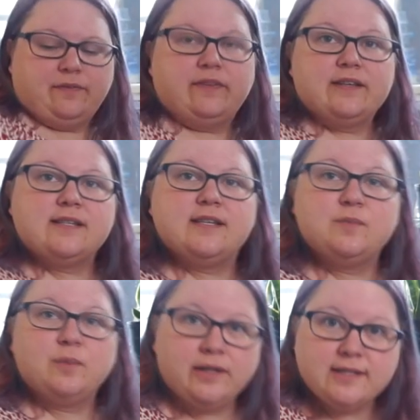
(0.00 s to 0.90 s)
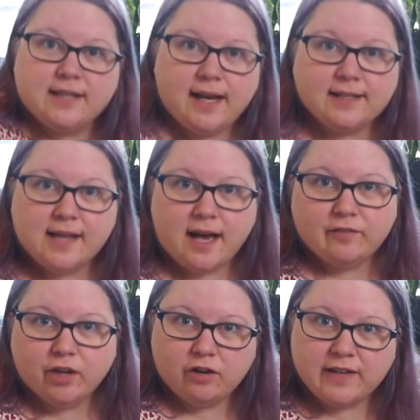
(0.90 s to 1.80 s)
This is what it's like to have
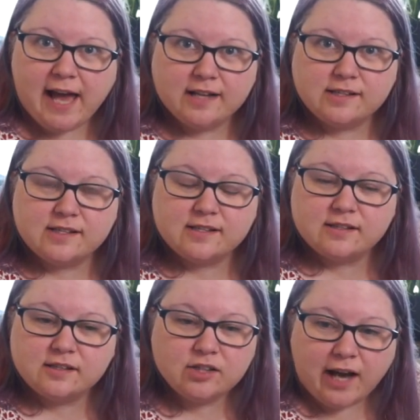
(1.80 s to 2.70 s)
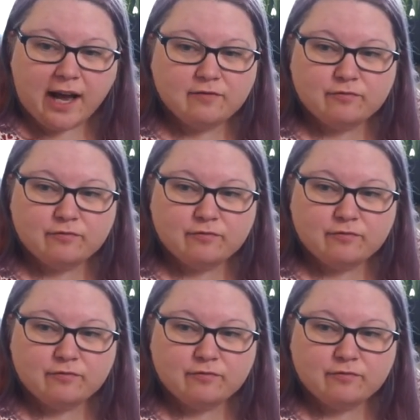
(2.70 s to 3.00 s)
a lot of cats. You have